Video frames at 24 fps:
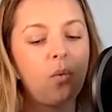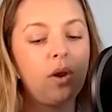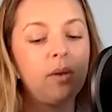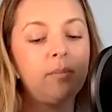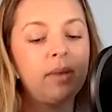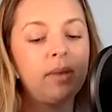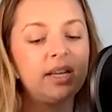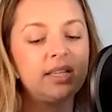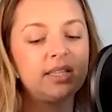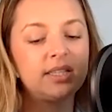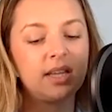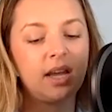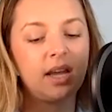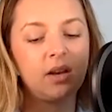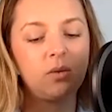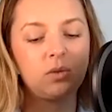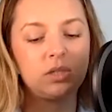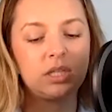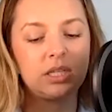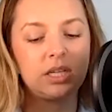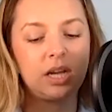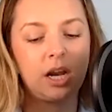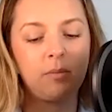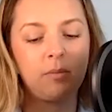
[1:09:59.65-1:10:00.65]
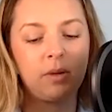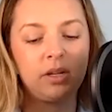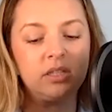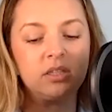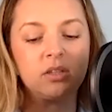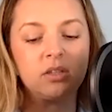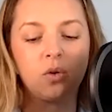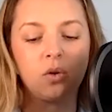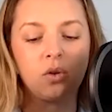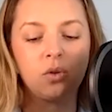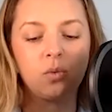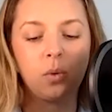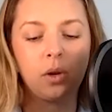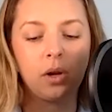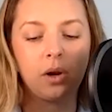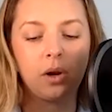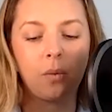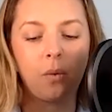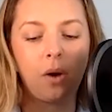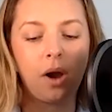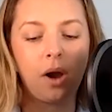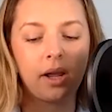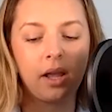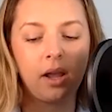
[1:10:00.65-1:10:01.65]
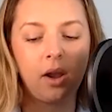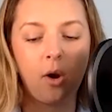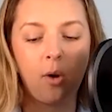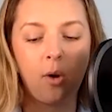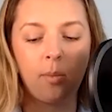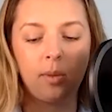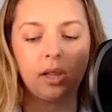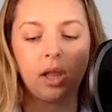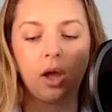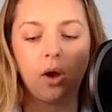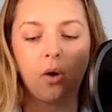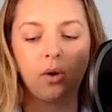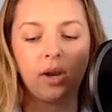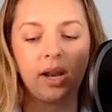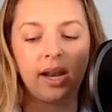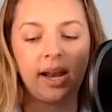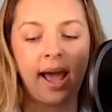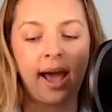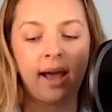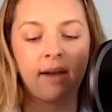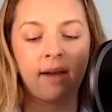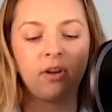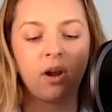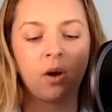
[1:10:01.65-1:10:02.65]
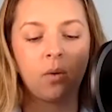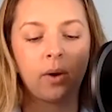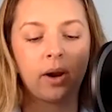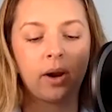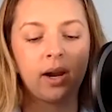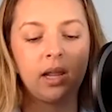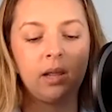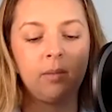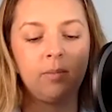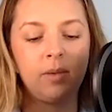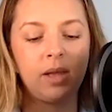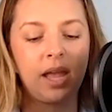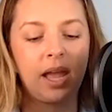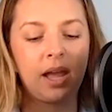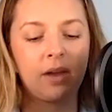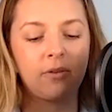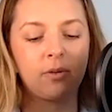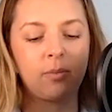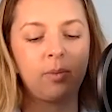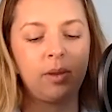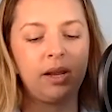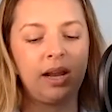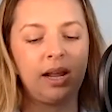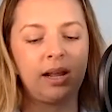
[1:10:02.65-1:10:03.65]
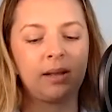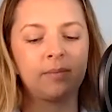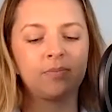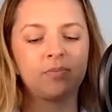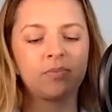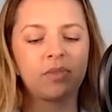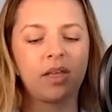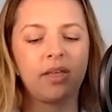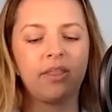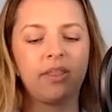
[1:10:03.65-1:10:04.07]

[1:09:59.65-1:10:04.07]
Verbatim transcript: When my son was 10 months old, we were walking home alone, and out of nowhere, he began repeating,